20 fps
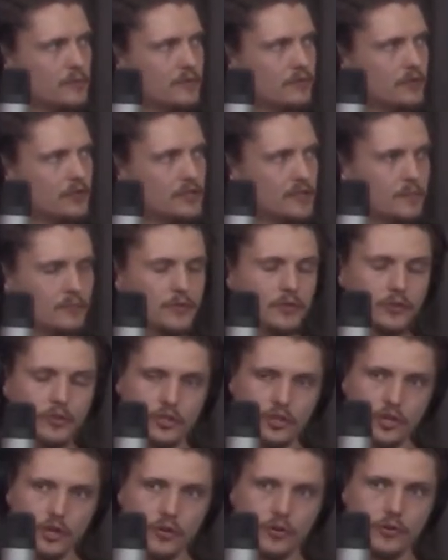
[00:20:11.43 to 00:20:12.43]
we've got something
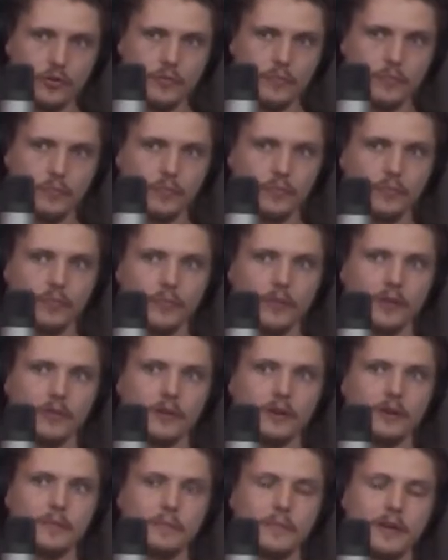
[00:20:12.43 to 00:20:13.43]
to show you,
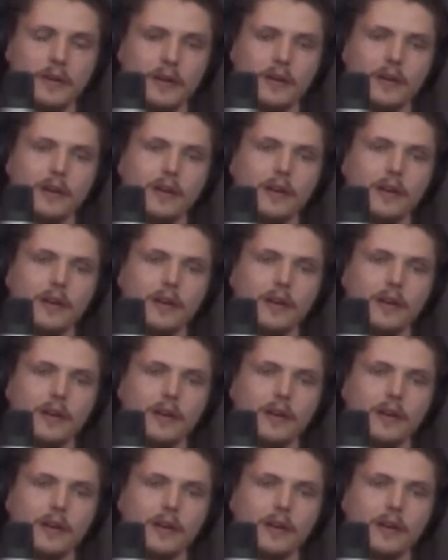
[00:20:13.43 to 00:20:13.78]
right? Mm.